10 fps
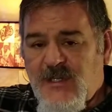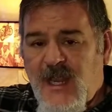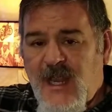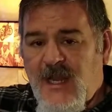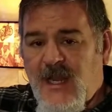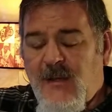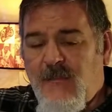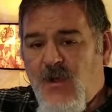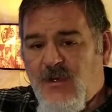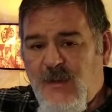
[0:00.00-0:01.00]
in a
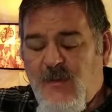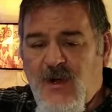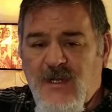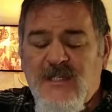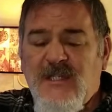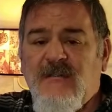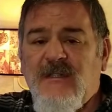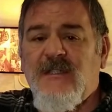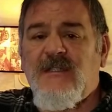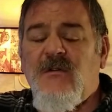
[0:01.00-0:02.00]
multi-part
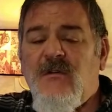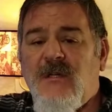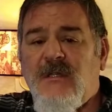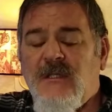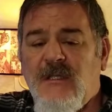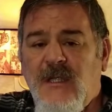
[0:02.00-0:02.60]
series on